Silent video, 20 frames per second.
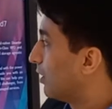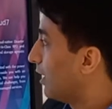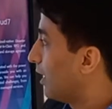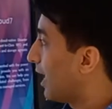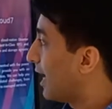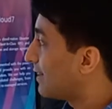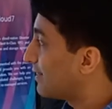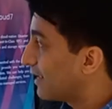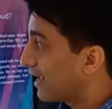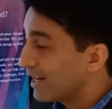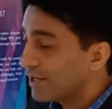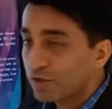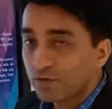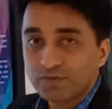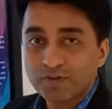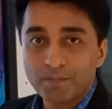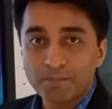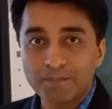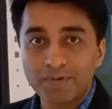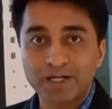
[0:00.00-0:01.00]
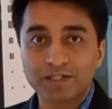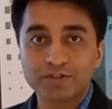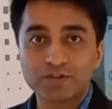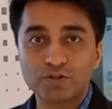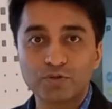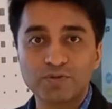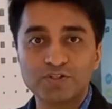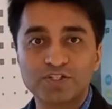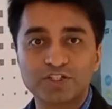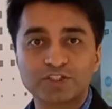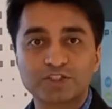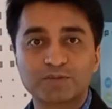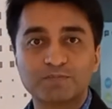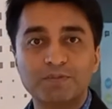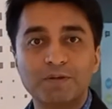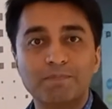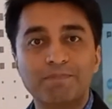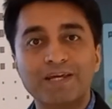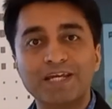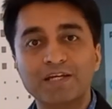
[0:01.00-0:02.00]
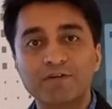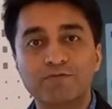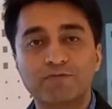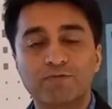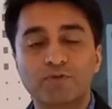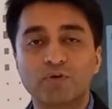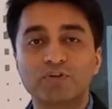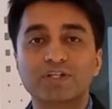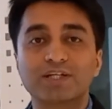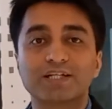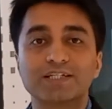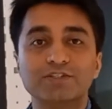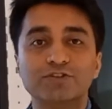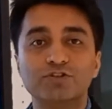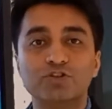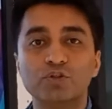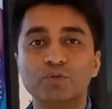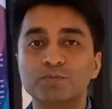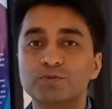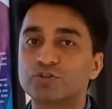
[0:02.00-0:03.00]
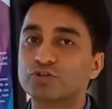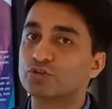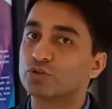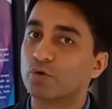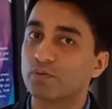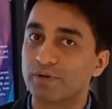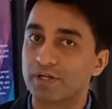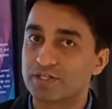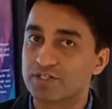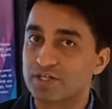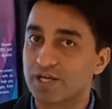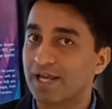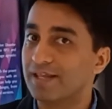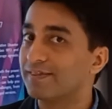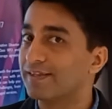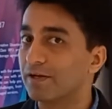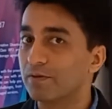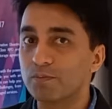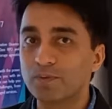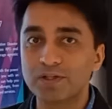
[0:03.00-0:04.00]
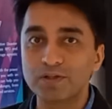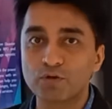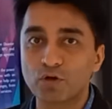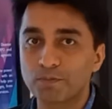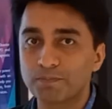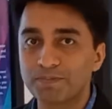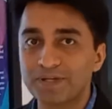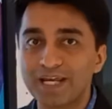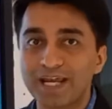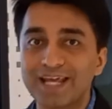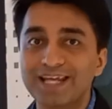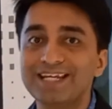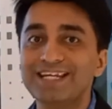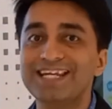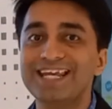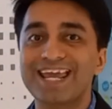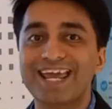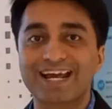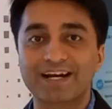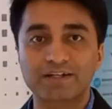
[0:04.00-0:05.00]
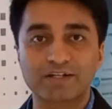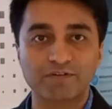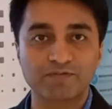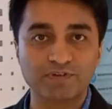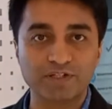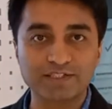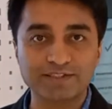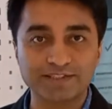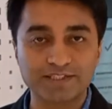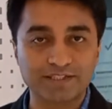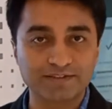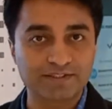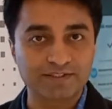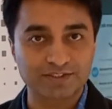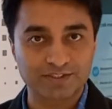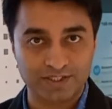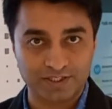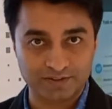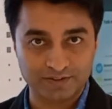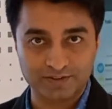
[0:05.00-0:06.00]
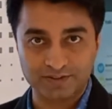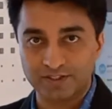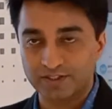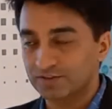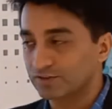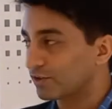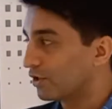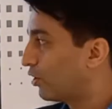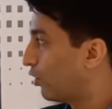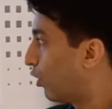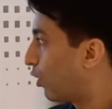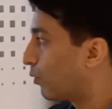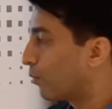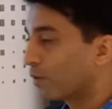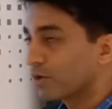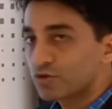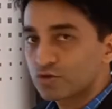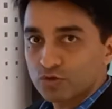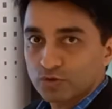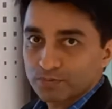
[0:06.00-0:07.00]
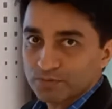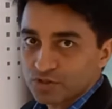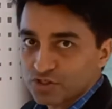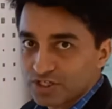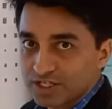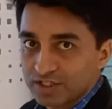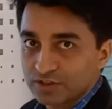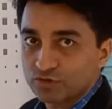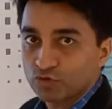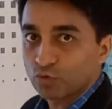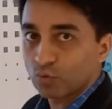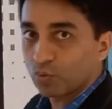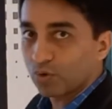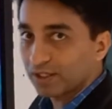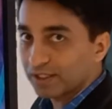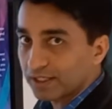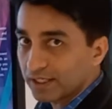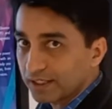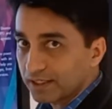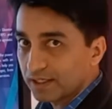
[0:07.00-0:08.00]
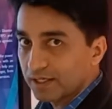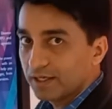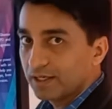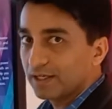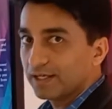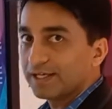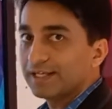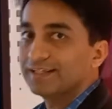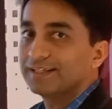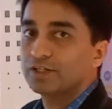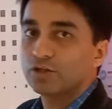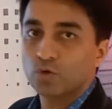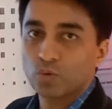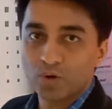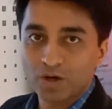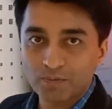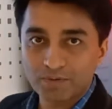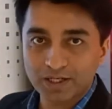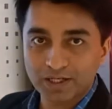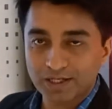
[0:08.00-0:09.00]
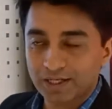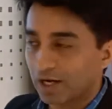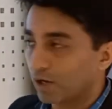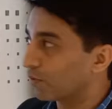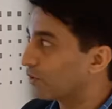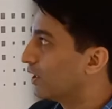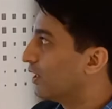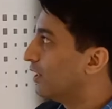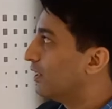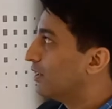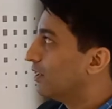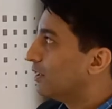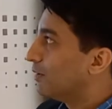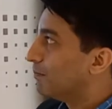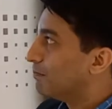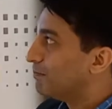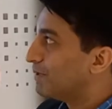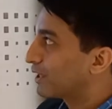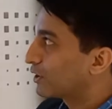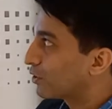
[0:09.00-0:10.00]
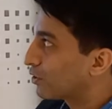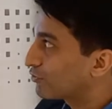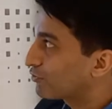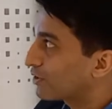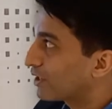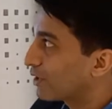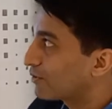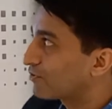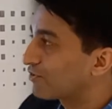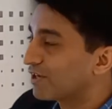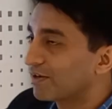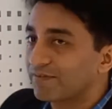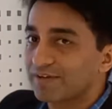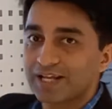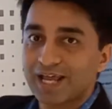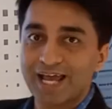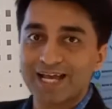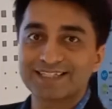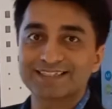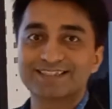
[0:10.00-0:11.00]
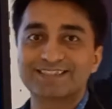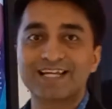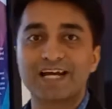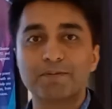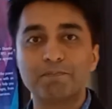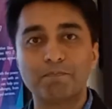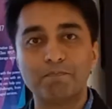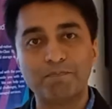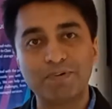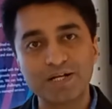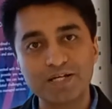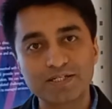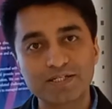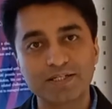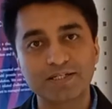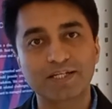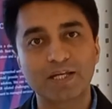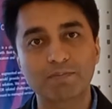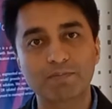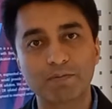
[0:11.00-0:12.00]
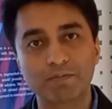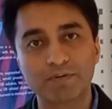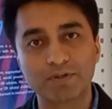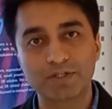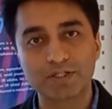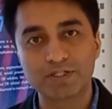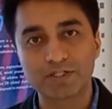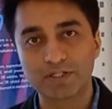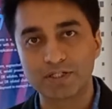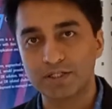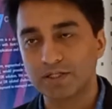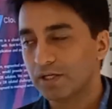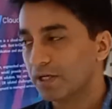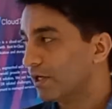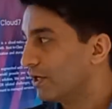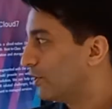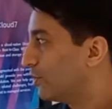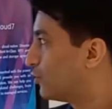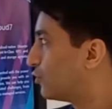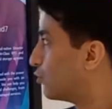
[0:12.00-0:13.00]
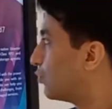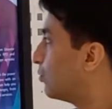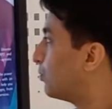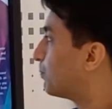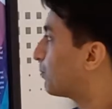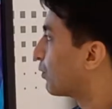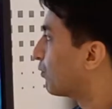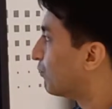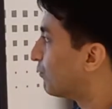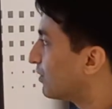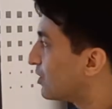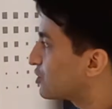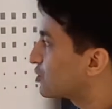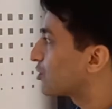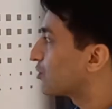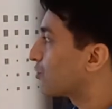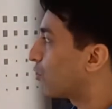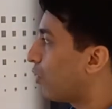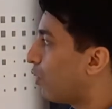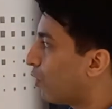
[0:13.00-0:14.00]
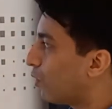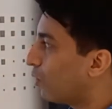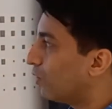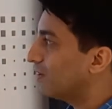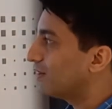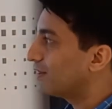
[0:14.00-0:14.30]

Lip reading: at the end of the month, you'll just be paying for the consumed storage, and there will not be any active ECS instances or virtual machines running in the Huawei Cloud. Because Cloud7 has that built-in capability to provision all